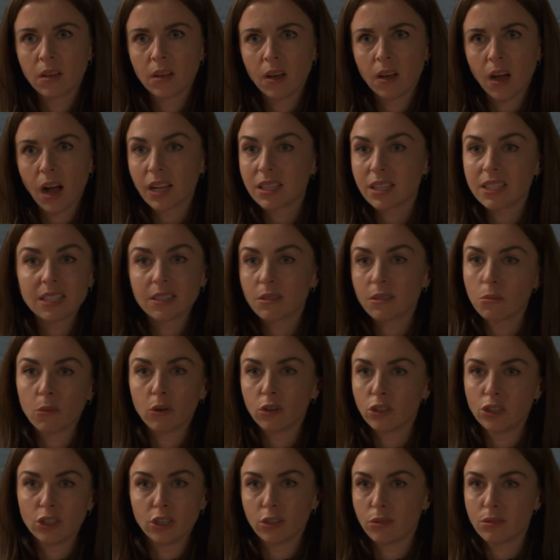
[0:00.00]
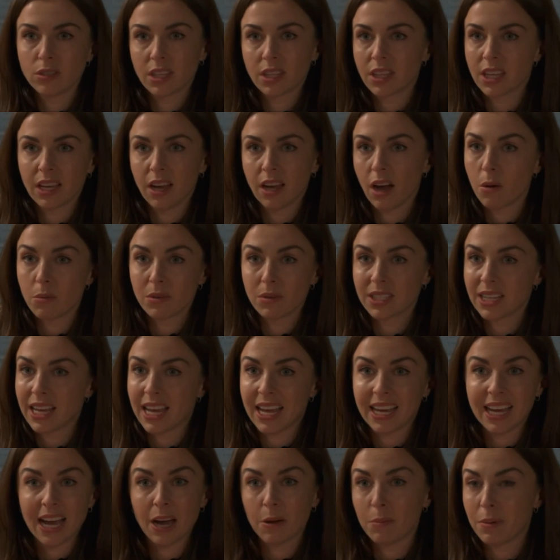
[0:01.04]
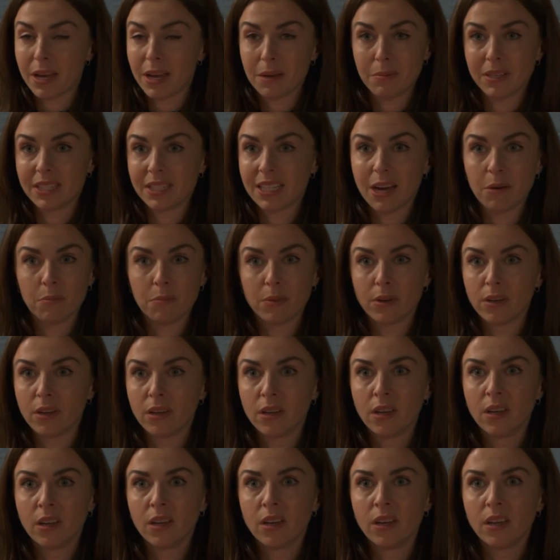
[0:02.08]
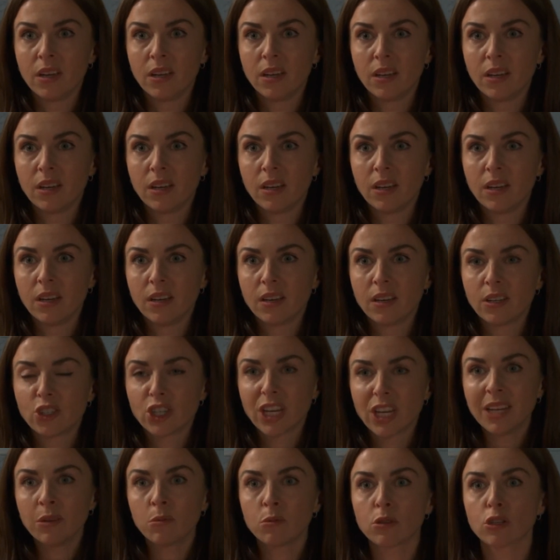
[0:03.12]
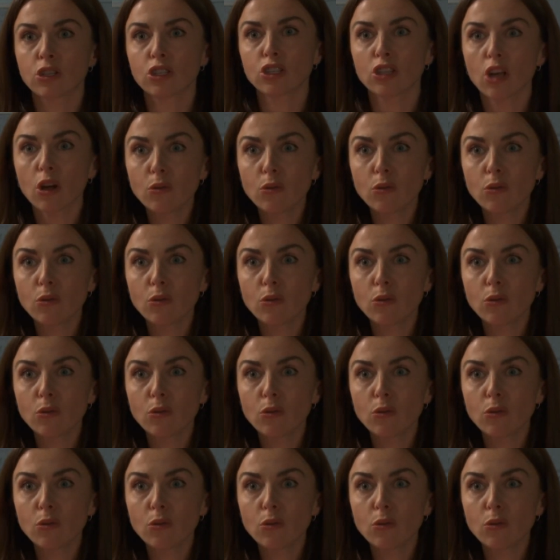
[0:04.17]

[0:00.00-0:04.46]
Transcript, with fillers: I didn't want you to think I was letting our baby down, but Jean was so